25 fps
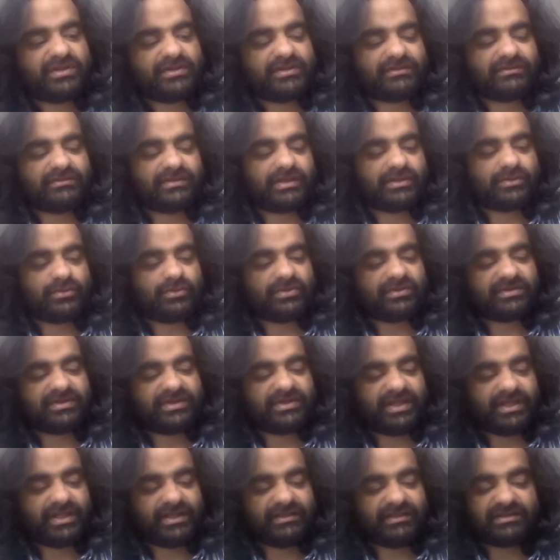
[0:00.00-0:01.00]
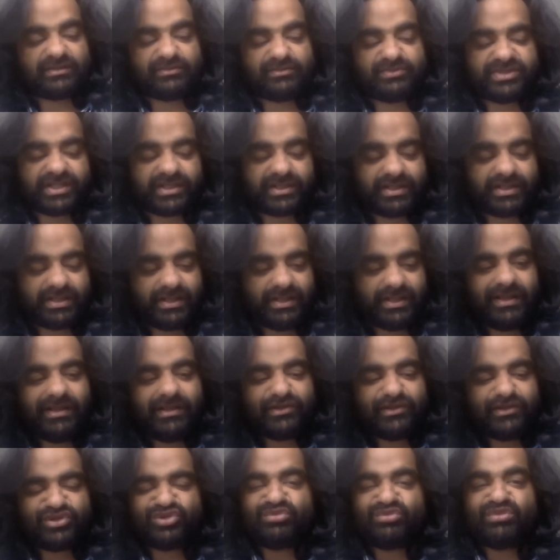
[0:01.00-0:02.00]
So that was the subject.
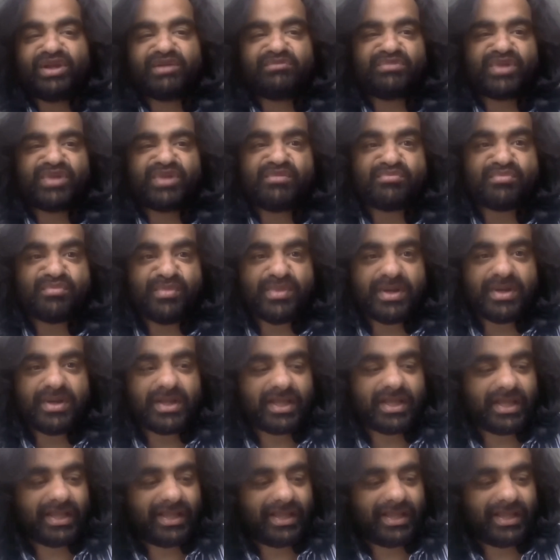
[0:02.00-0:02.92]
So my mom,